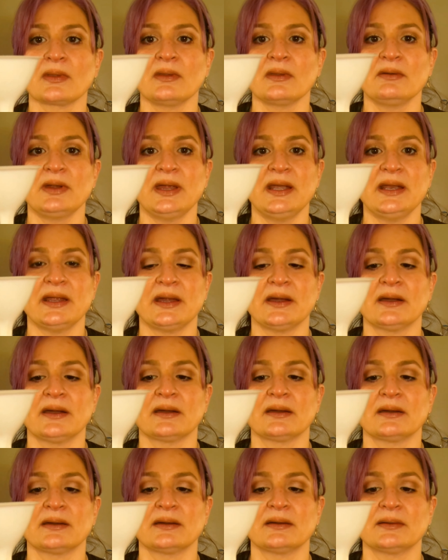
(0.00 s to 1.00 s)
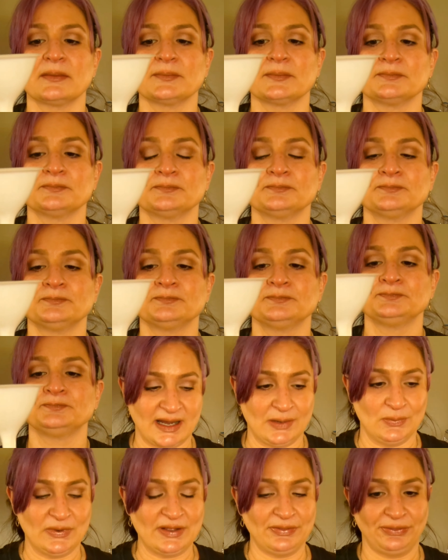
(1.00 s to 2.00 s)
Right here. I
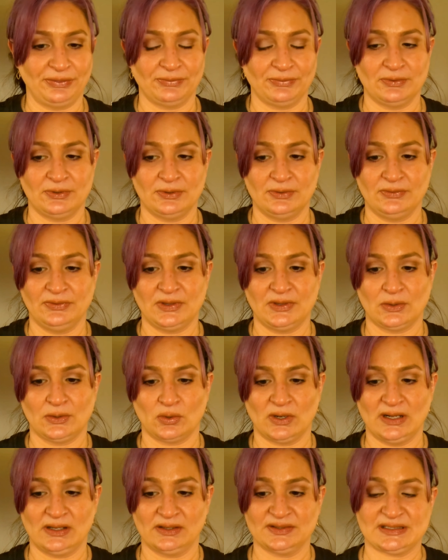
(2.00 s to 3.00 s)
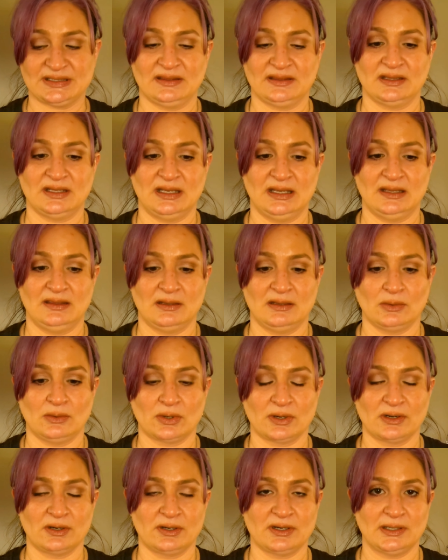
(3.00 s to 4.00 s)
went through the oils in the
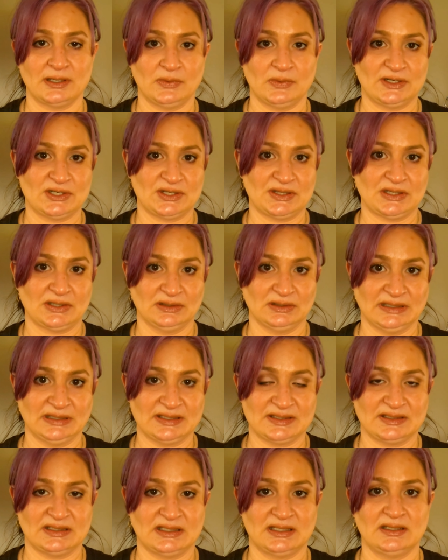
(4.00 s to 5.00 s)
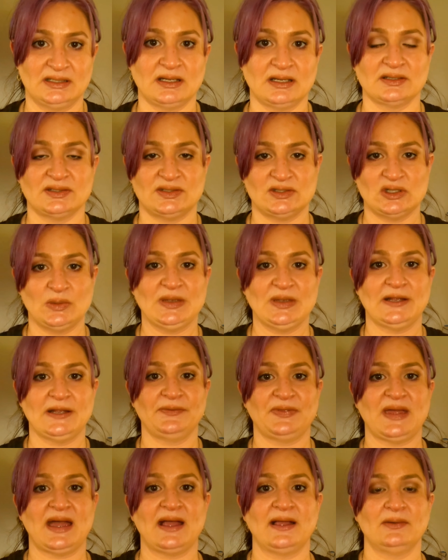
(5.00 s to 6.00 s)
order in which they're listed, assuming
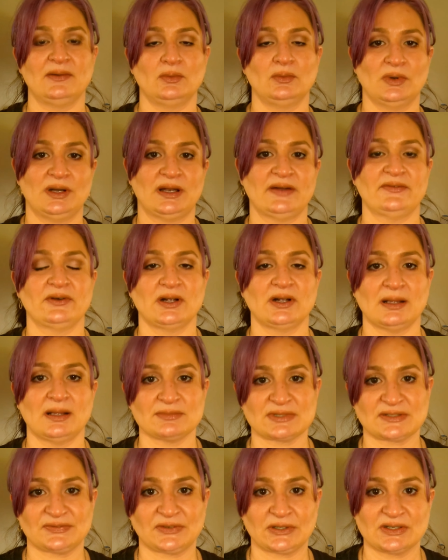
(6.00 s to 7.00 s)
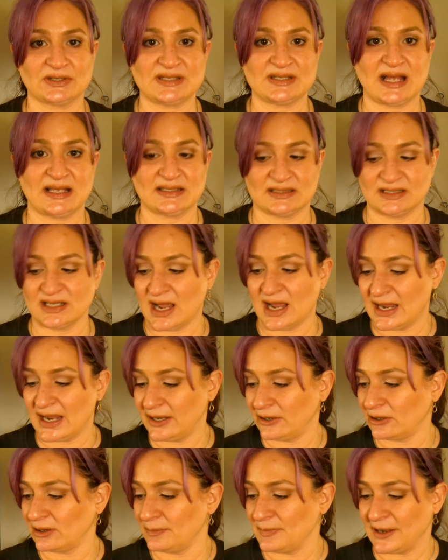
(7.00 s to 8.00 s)
that whatever comes first has the
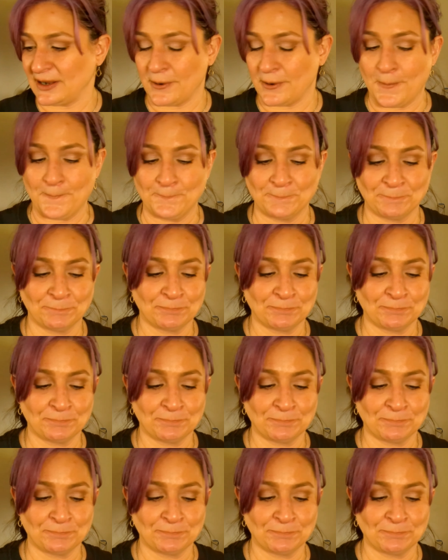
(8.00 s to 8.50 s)
higher amount.